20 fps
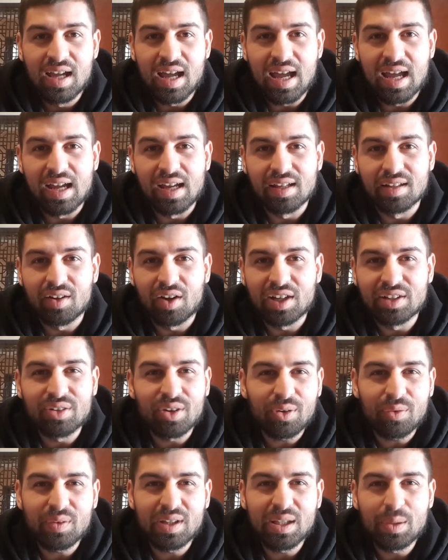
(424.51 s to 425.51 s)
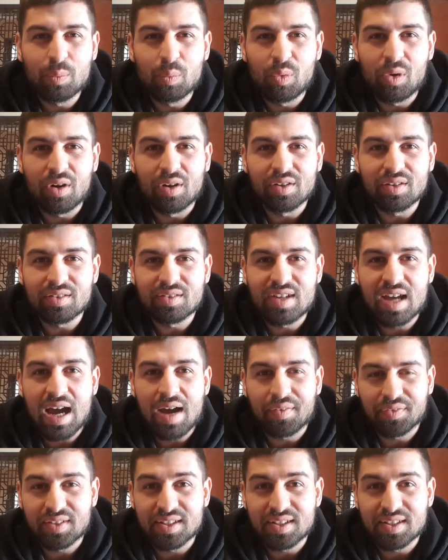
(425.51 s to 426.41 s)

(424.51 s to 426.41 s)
And I don't really want to have